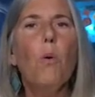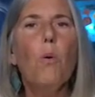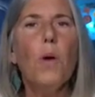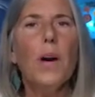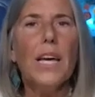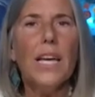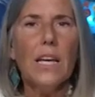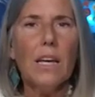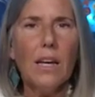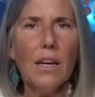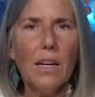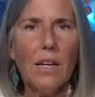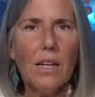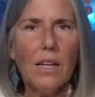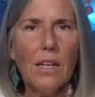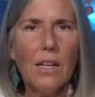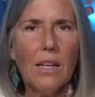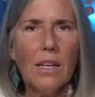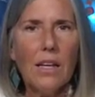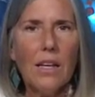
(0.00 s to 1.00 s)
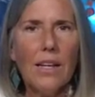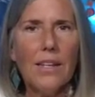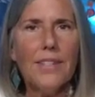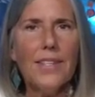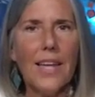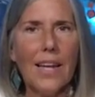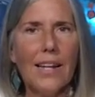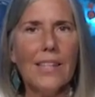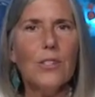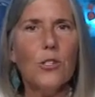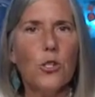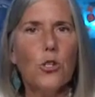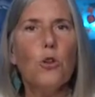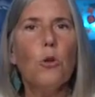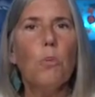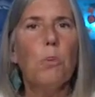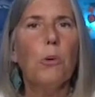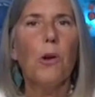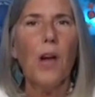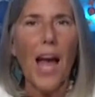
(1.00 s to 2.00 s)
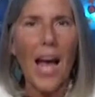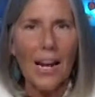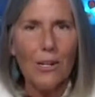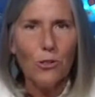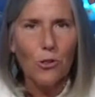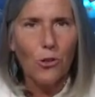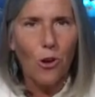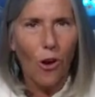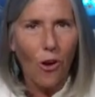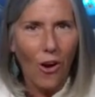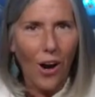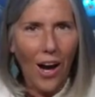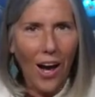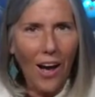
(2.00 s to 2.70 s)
point is that it's supernatural.